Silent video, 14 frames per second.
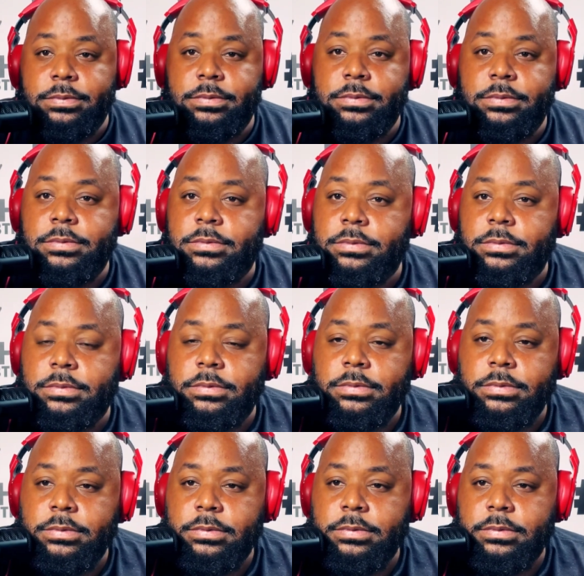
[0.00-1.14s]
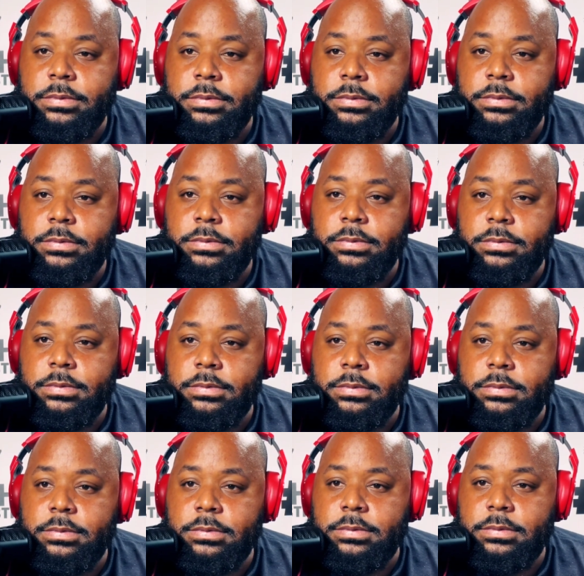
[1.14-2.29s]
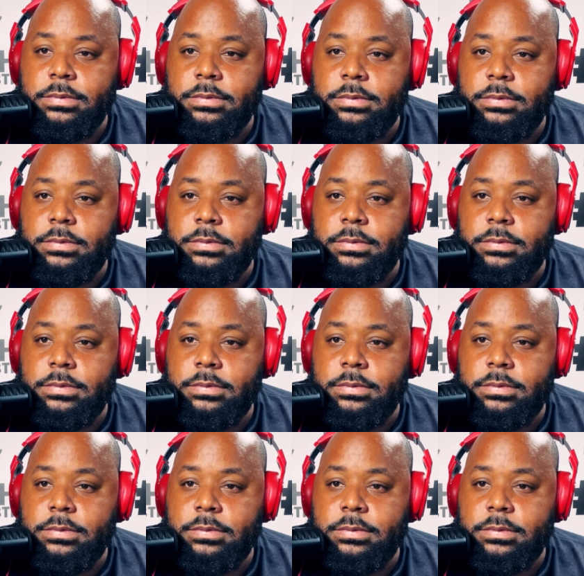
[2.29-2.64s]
Nobody speaks.